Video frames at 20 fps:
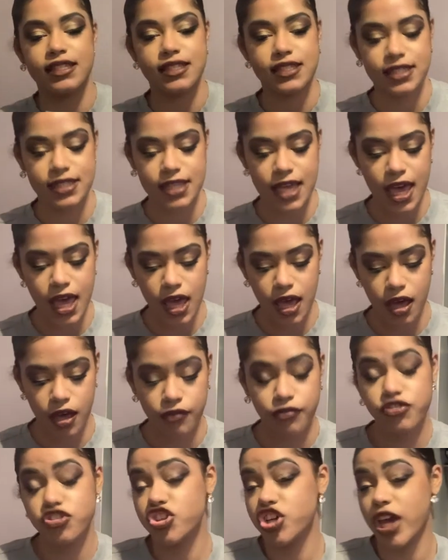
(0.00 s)
set of
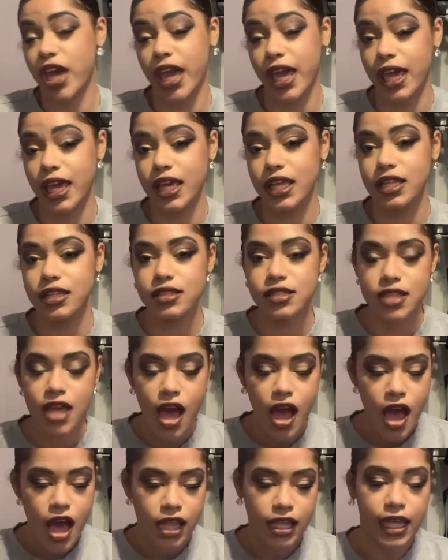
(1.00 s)
chains.
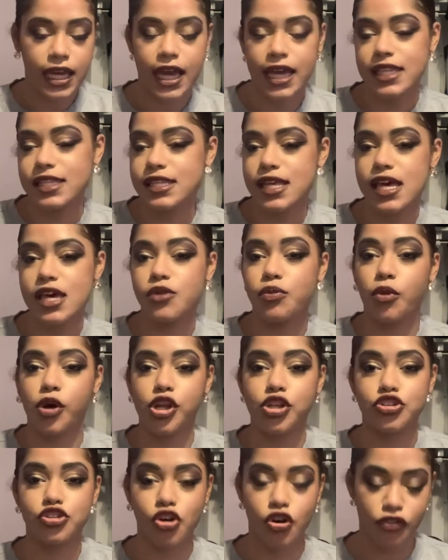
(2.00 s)
Like I said,
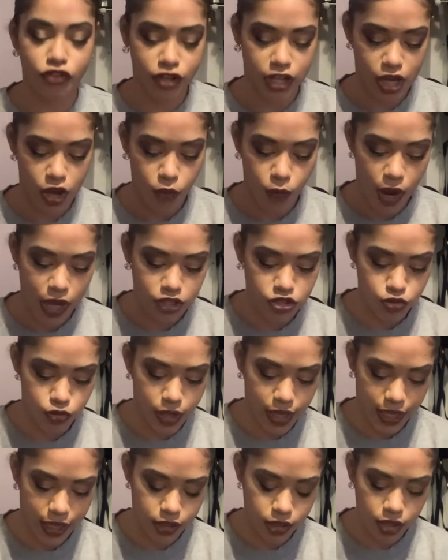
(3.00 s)
wanted to go for like a
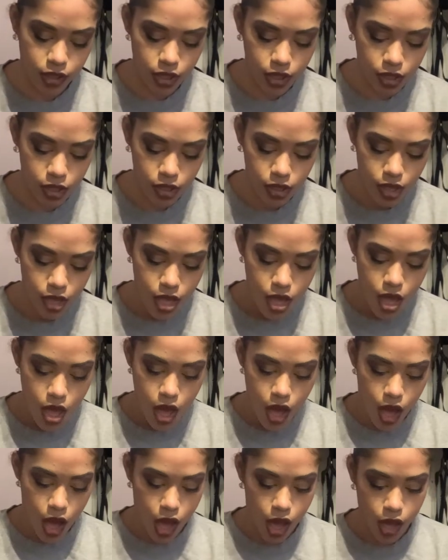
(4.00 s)
Y2K look.
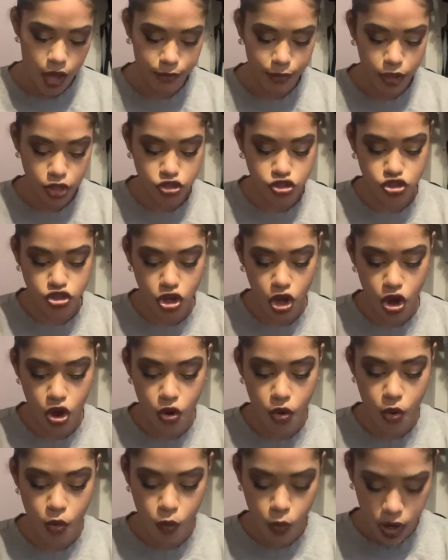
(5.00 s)
Um,
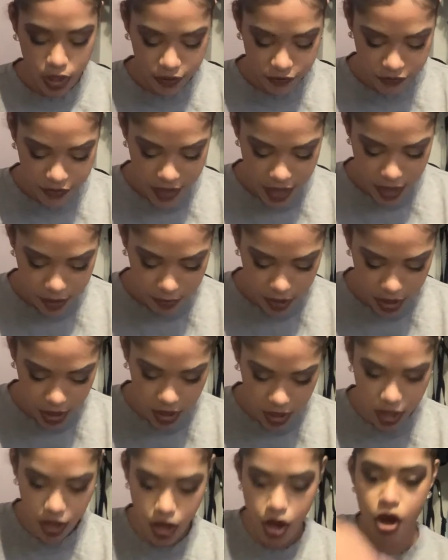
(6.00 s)
so one of them
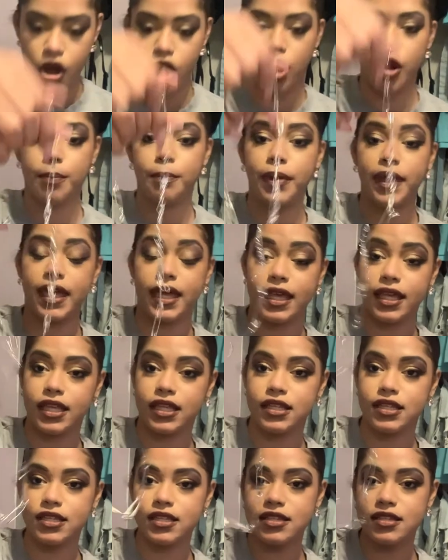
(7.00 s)
are
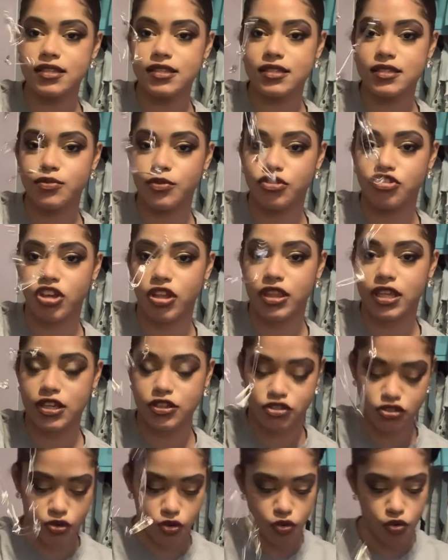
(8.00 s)
pins, which I think is
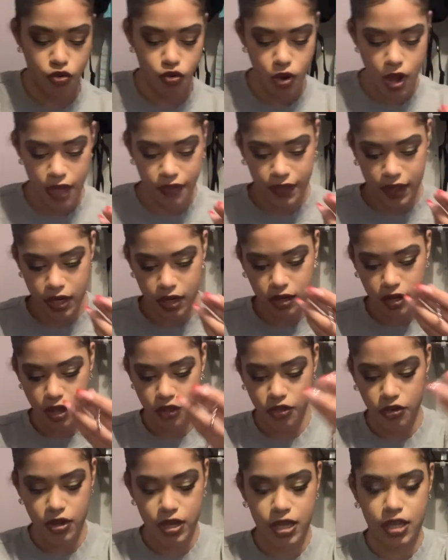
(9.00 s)
so cool. And then
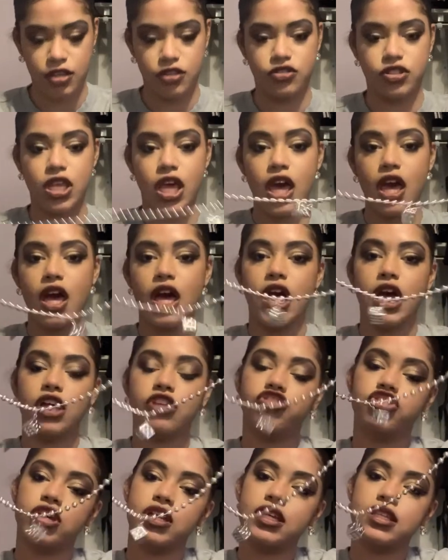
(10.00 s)
another is
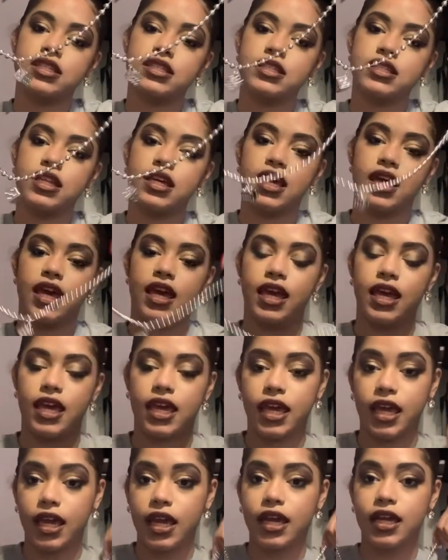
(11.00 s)
just
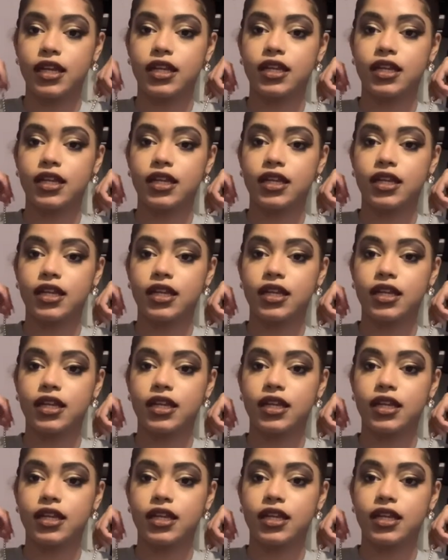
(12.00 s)
a